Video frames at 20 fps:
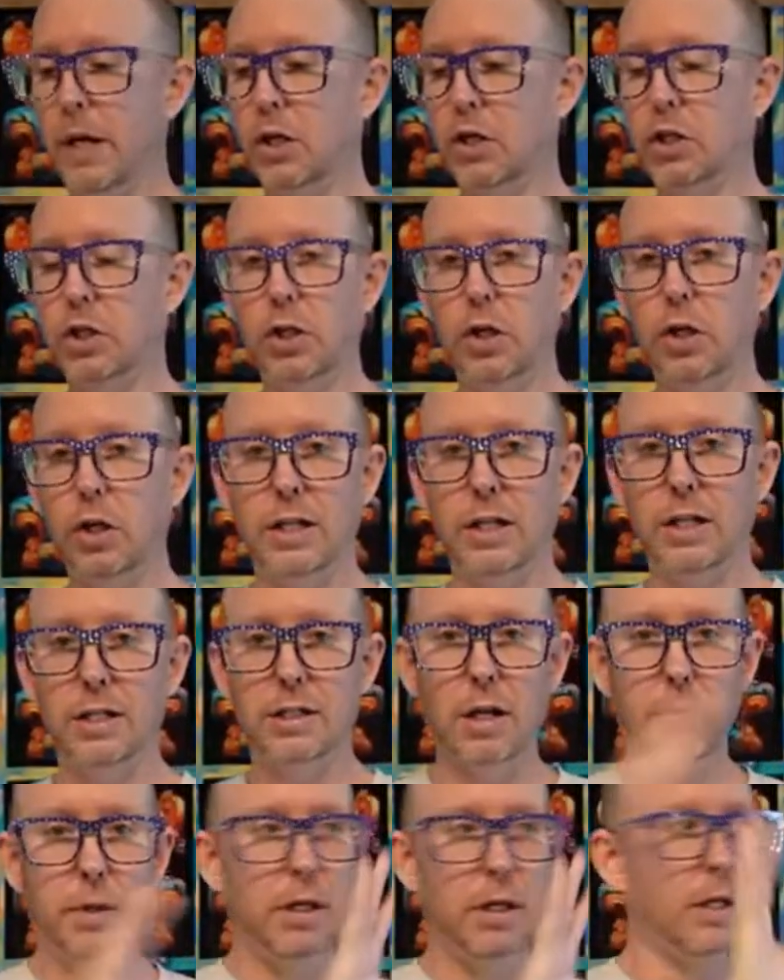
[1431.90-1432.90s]
make sure it's
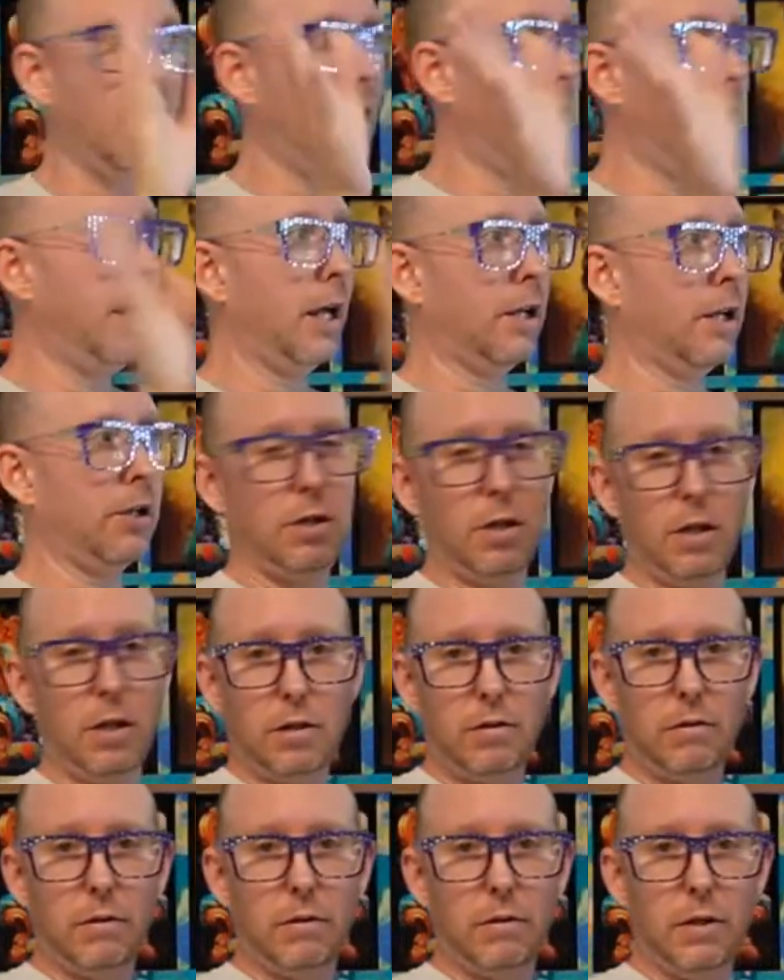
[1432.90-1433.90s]
going to be kind of next to
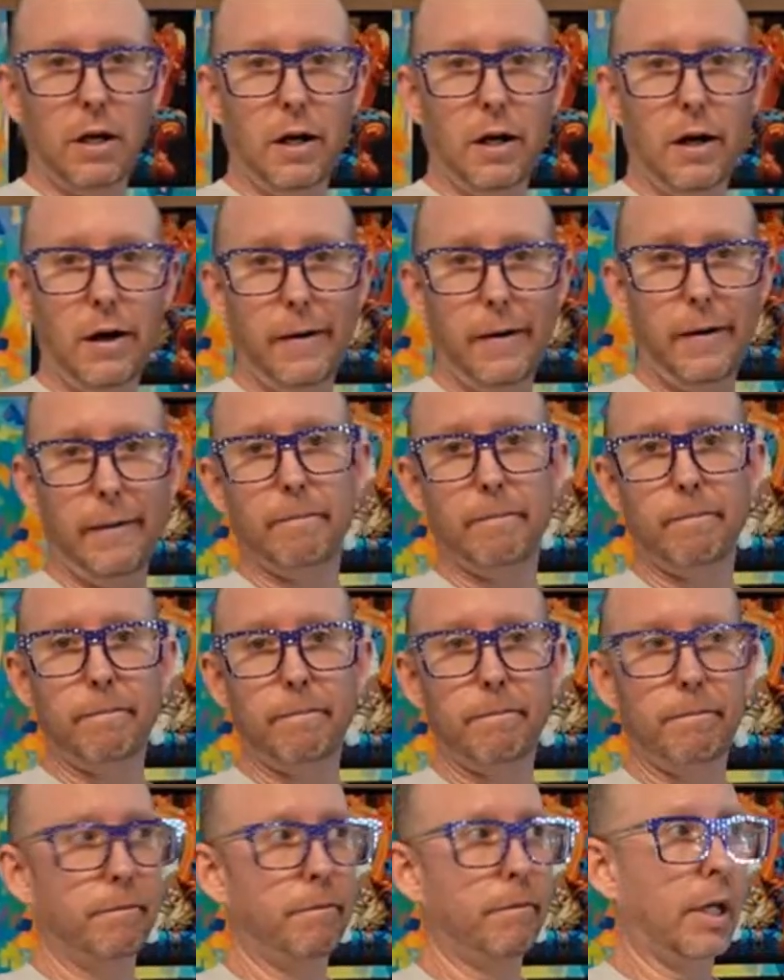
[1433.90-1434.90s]

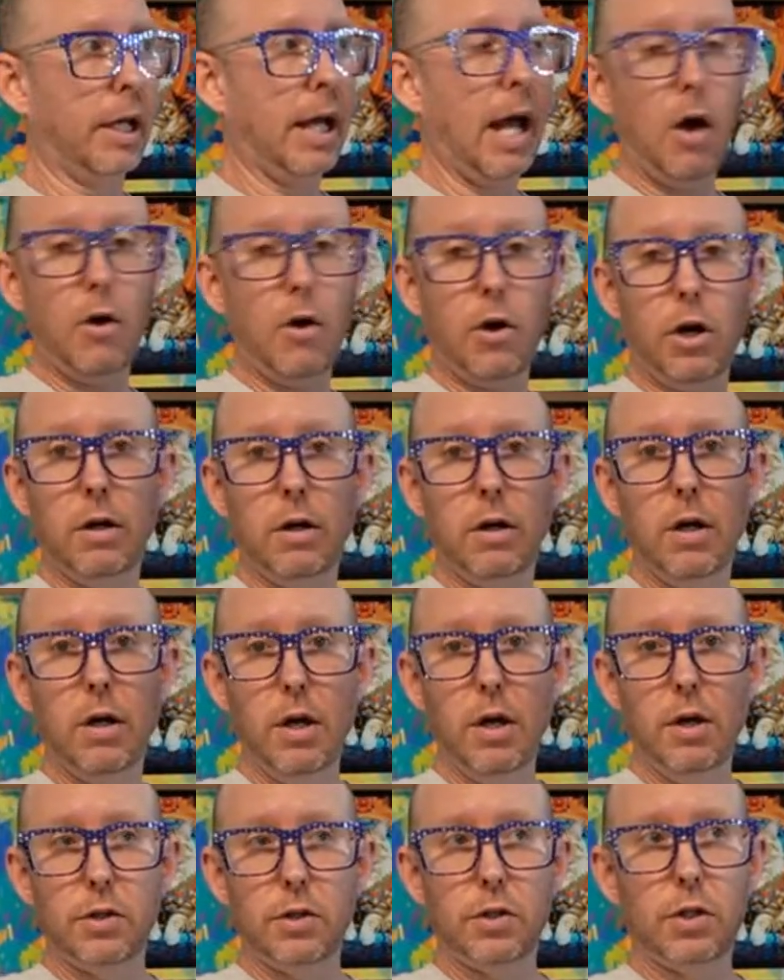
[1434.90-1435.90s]
the counter.
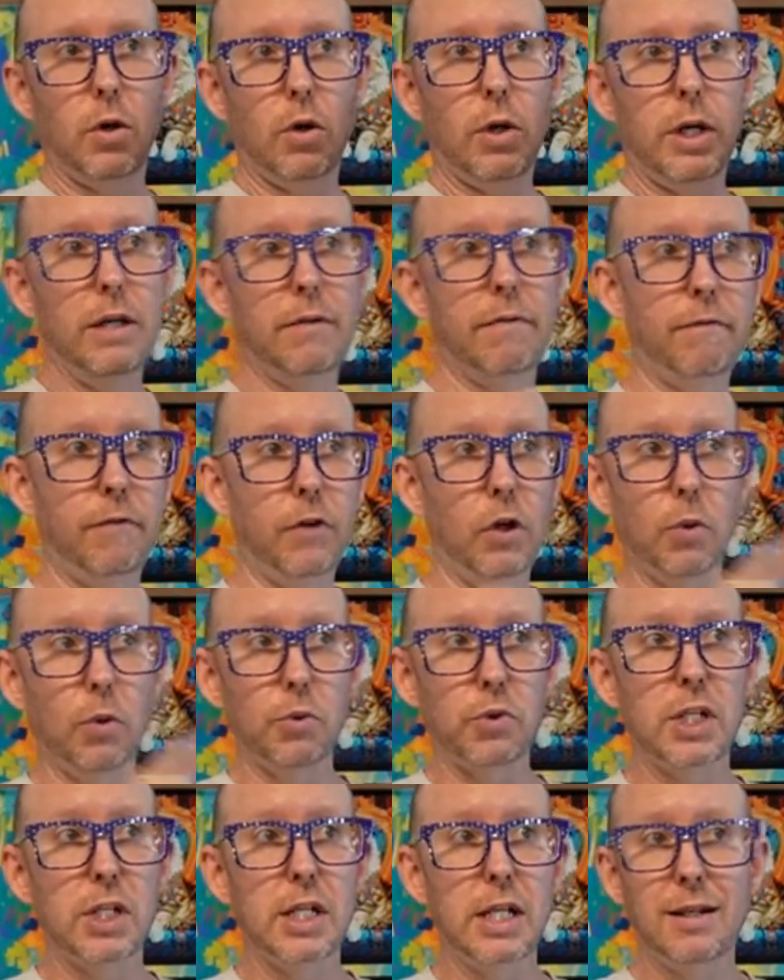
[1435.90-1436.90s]
So if you don't
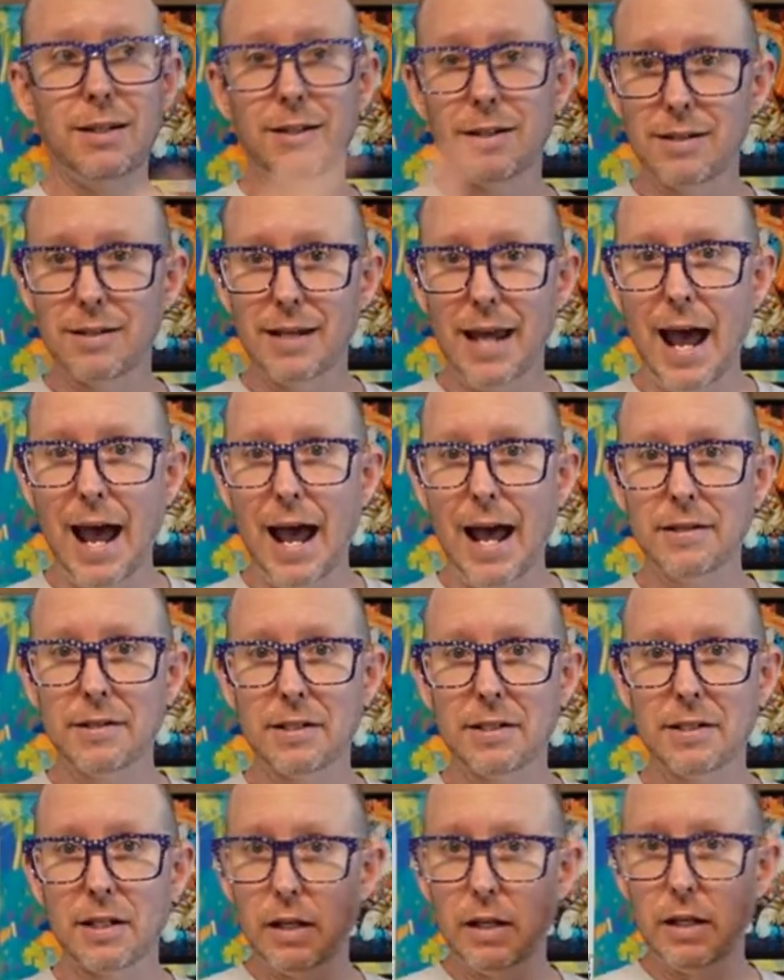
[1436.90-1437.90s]
see it, just
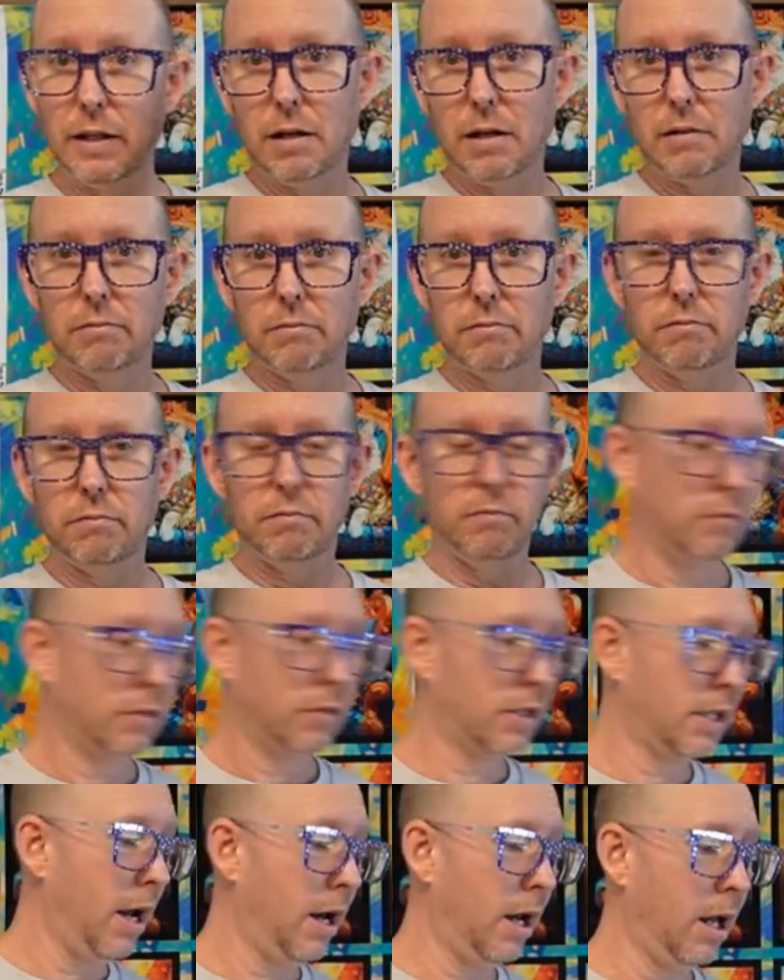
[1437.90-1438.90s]
ask and then
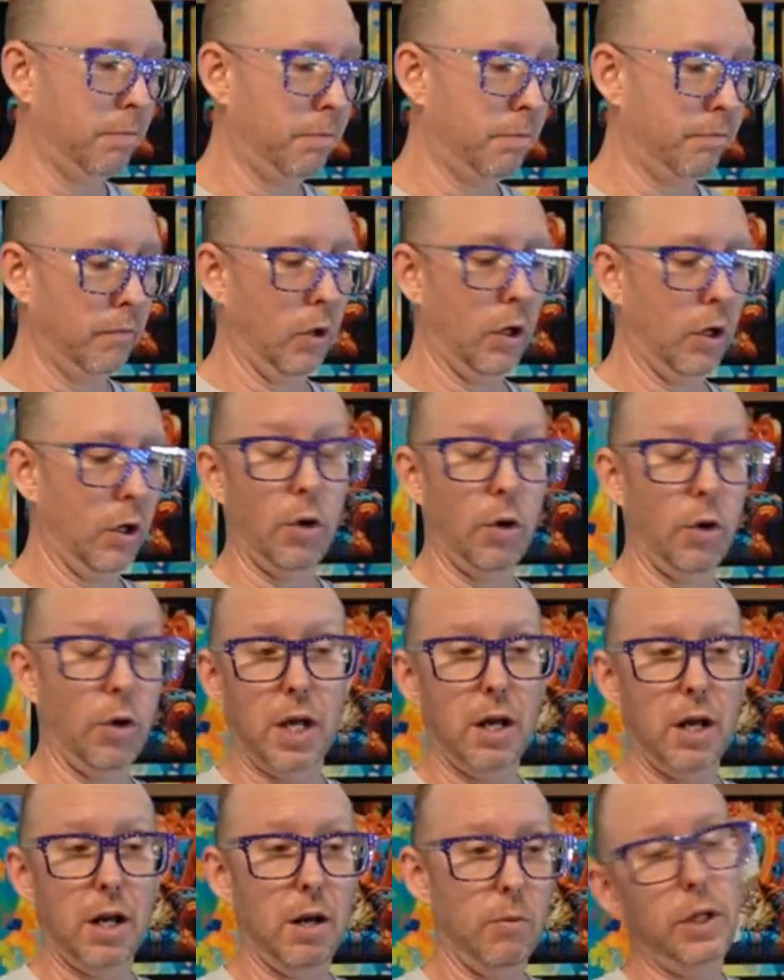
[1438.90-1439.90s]
sign up, or don't
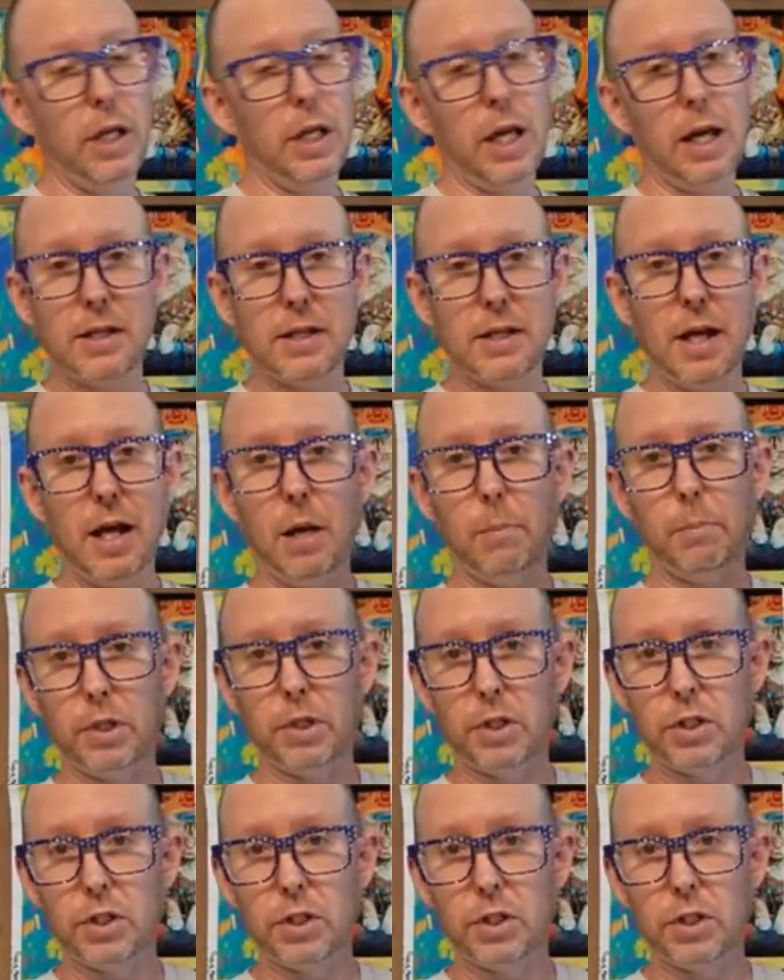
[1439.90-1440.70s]
sign up. Well, yeah, sign up, but